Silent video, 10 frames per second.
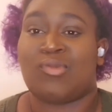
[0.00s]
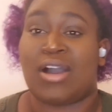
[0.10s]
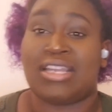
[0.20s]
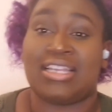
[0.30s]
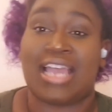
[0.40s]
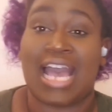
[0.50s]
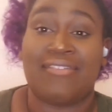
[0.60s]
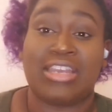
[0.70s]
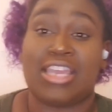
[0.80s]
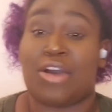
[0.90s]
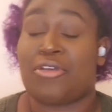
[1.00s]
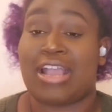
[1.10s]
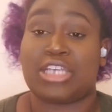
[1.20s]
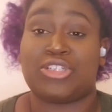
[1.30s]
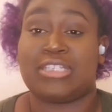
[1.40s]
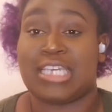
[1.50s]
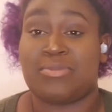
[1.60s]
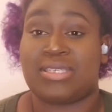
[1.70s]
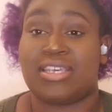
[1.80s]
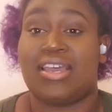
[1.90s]
have any other extra tips
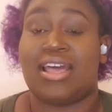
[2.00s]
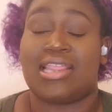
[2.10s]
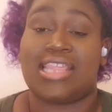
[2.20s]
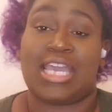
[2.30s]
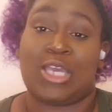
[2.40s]
that